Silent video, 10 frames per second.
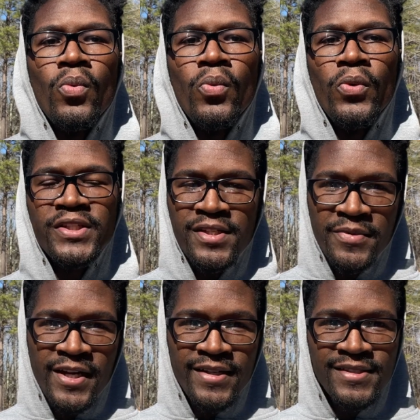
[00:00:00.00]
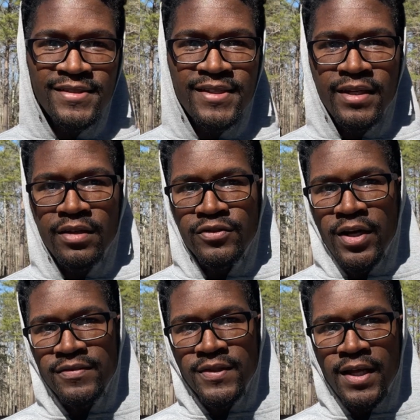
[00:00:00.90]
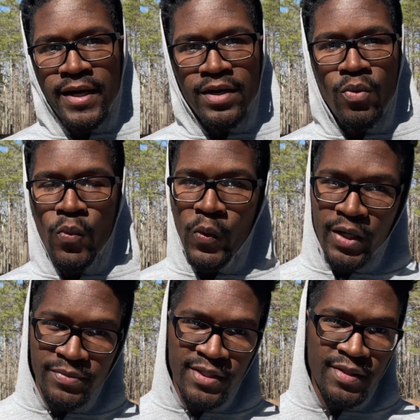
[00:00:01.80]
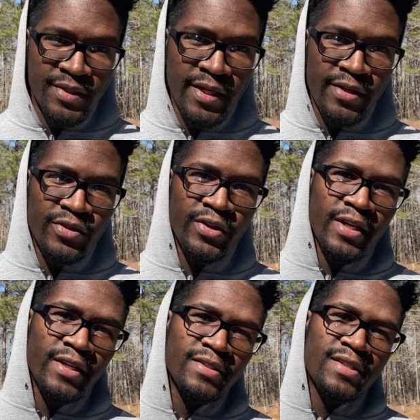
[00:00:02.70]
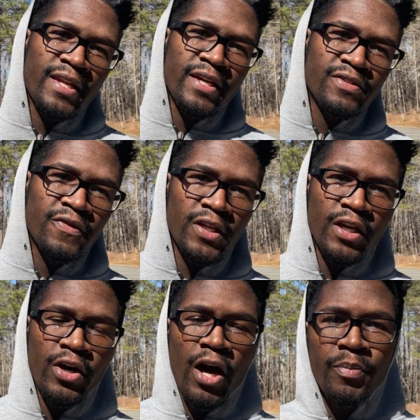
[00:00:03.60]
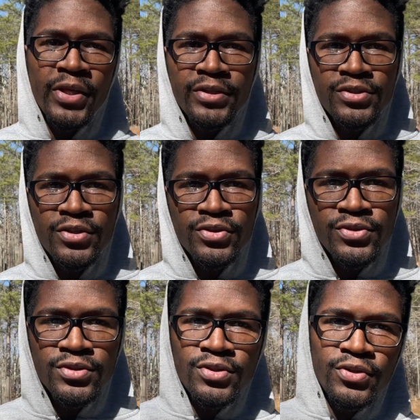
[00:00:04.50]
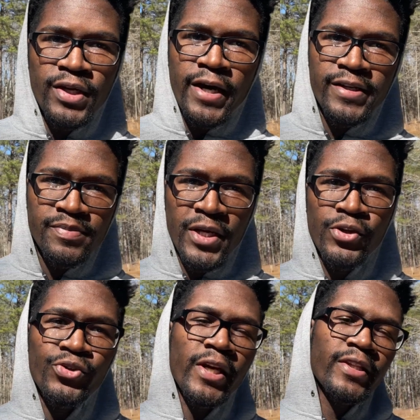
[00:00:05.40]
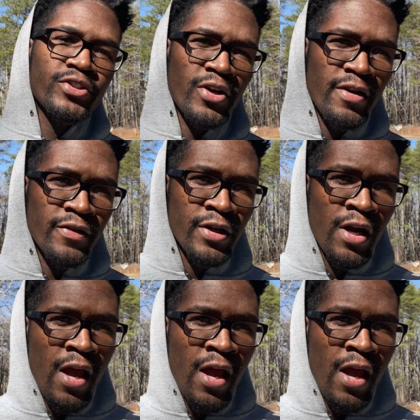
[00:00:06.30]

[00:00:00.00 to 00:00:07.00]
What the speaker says: What's up guys, it's DL Drives a Lot. Welcome to the channel. In today's video, I'll be introducing to you guys my new daily driver.